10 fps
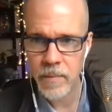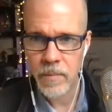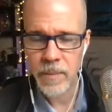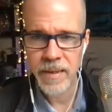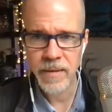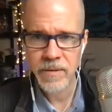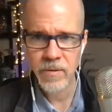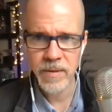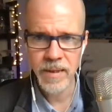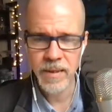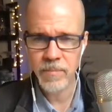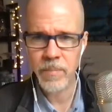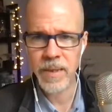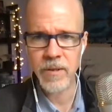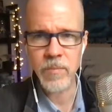My eyes aren't getting
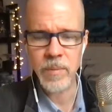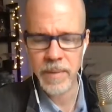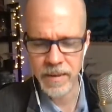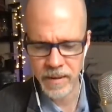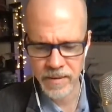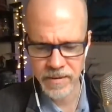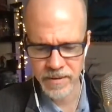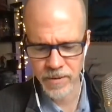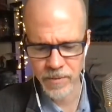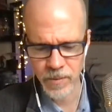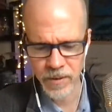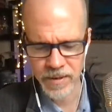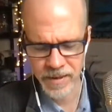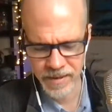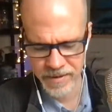better, but my glasses aren't
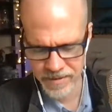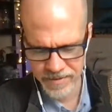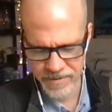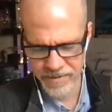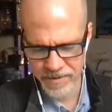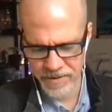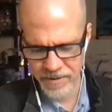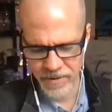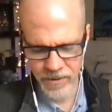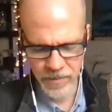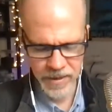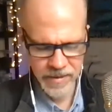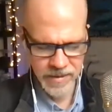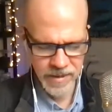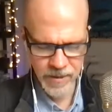working. Are my
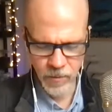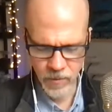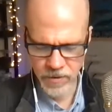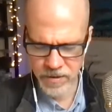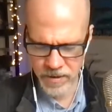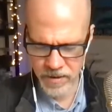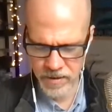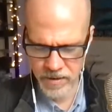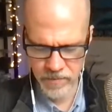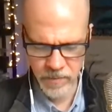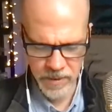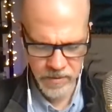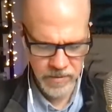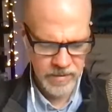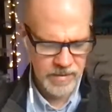eyes getting worse and I need even
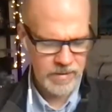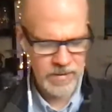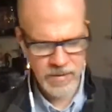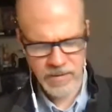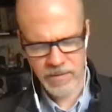better glasses?